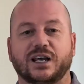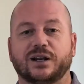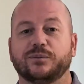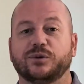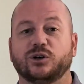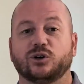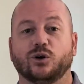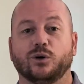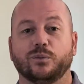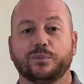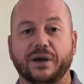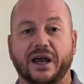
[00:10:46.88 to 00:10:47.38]
a big
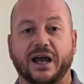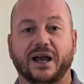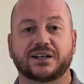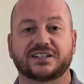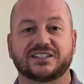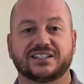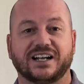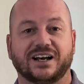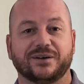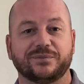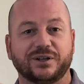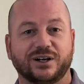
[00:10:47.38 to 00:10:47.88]
old
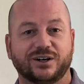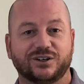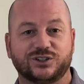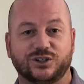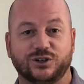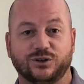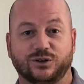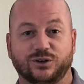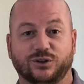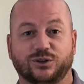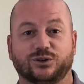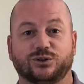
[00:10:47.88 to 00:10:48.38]
backstop there, so
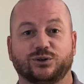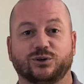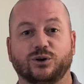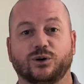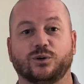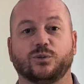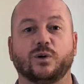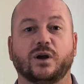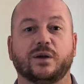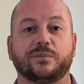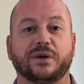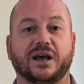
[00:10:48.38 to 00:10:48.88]
you could throw it
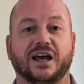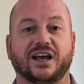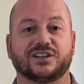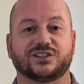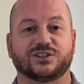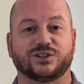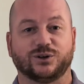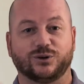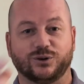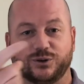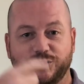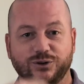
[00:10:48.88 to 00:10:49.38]
way past
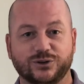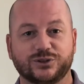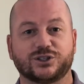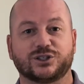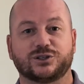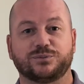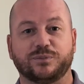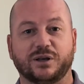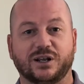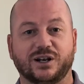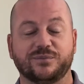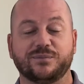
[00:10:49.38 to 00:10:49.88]
the hole,
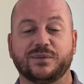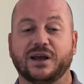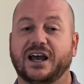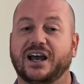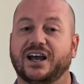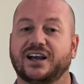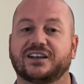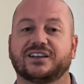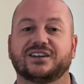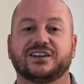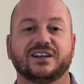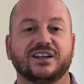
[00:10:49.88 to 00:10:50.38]
spin it
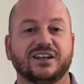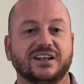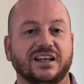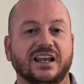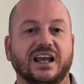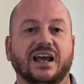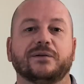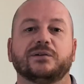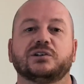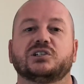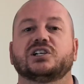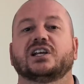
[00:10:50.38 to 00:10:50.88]
back,
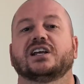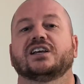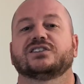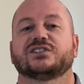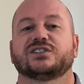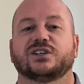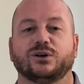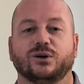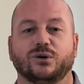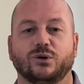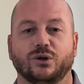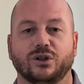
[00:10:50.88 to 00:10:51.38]
have a chance
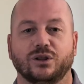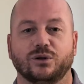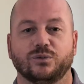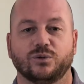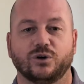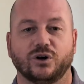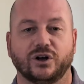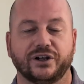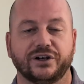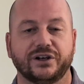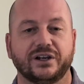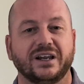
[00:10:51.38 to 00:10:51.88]
at a
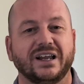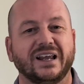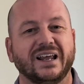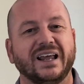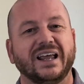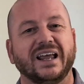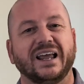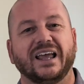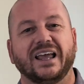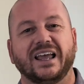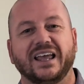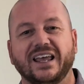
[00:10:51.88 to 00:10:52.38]
hole-in-one.
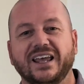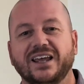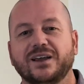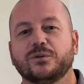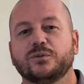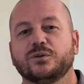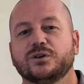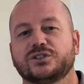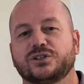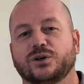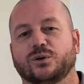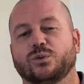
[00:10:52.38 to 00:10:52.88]
It
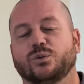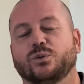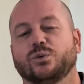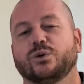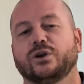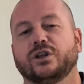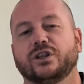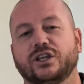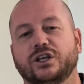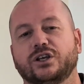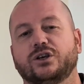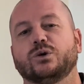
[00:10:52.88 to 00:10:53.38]
was a
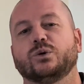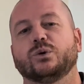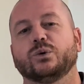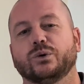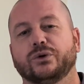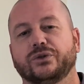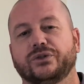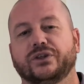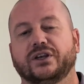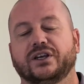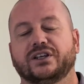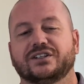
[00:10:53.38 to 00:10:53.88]
really cool
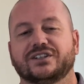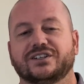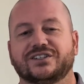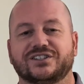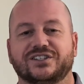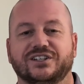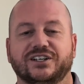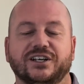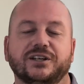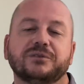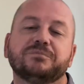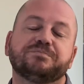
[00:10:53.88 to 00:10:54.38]
thing to
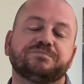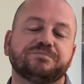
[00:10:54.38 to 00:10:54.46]
see.